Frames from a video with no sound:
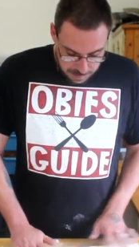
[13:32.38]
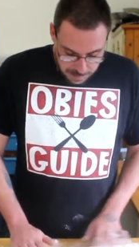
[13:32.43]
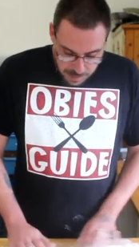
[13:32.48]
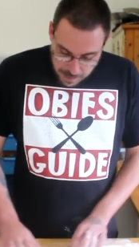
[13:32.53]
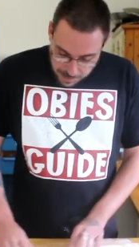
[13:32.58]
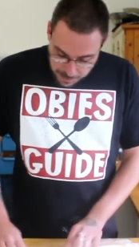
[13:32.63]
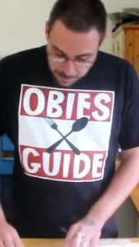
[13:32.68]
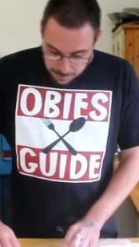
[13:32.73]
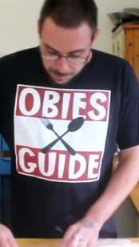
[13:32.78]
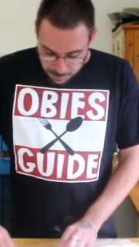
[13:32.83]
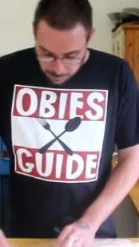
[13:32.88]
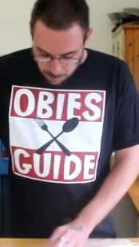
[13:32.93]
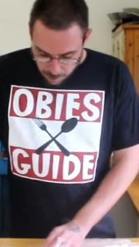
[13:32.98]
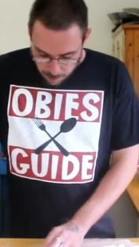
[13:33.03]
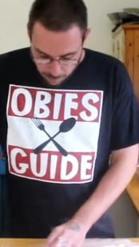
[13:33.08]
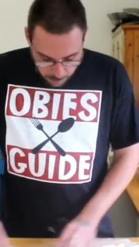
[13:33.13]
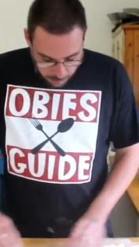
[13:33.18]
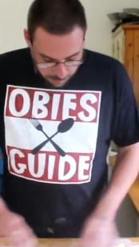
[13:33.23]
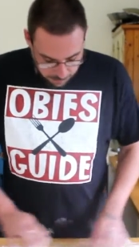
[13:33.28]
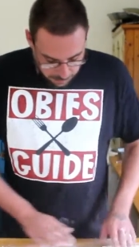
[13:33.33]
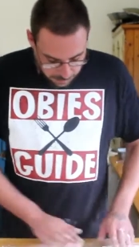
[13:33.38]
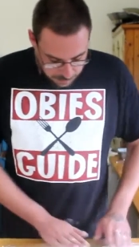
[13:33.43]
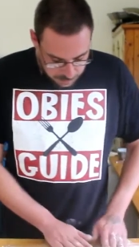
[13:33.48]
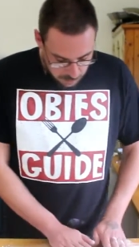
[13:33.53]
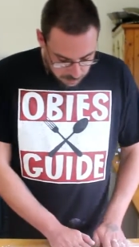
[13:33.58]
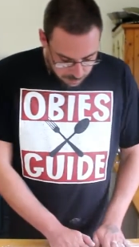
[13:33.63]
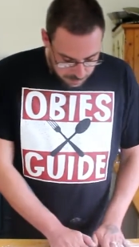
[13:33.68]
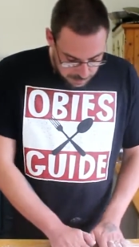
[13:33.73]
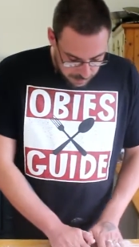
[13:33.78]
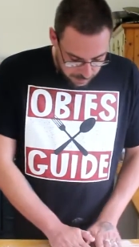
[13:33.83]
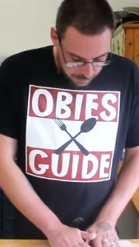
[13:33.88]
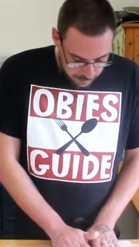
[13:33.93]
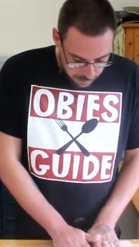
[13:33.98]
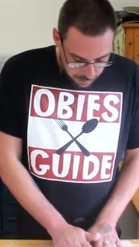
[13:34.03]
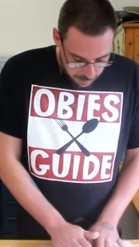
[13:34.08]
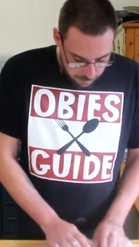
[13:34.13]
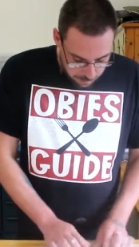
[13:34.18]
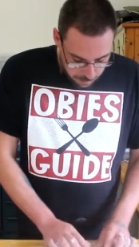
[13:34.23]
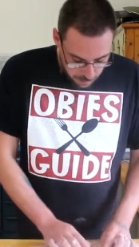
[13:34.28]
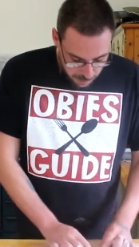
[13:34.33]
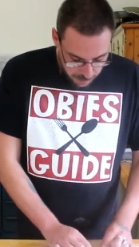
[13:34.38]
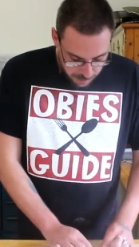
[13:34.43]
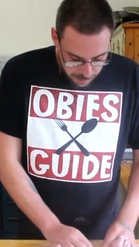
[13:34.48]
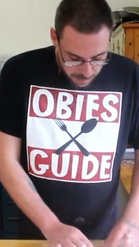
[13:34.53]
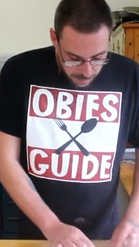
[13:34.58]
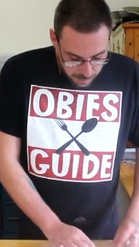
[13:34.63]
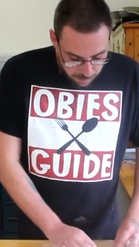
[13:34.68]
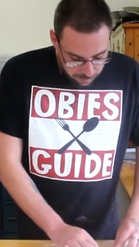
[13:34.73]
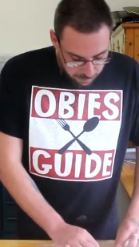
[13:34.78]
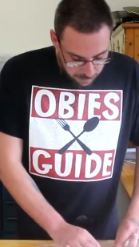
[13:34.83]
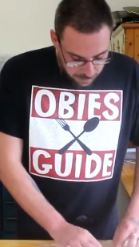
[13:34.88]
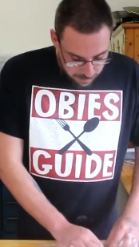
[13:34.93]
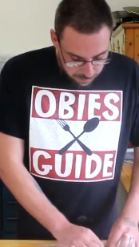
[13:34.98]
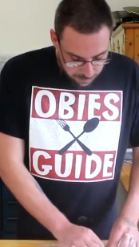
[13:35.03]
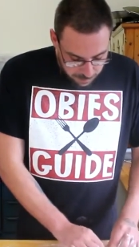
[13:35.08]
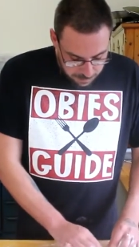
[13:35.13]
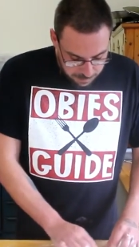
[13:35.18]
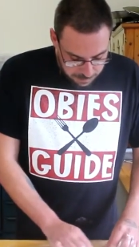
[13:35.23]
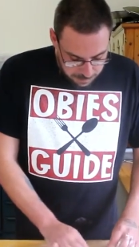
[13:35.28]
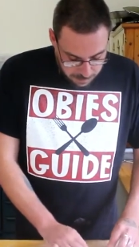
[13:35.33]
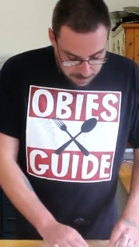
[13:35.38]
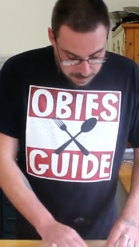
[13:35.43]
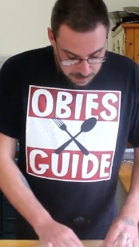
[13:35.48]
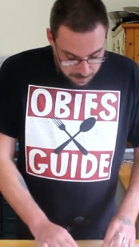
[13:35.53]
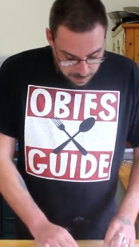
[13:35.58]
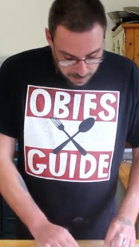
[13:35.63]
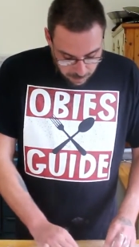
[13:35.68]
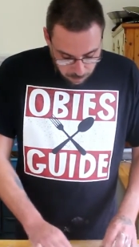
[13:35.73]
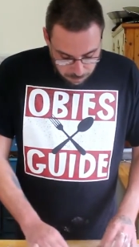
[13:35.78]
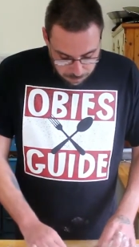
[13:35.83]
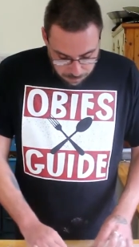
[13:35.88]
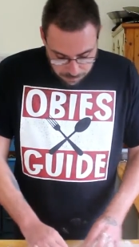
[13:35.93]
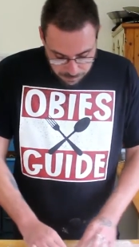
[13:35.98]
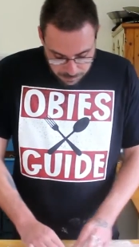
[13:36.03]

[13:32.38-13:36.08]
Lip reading: yeah, that'd be the right word for it. It's almost like a burnt nut flavour, a smell.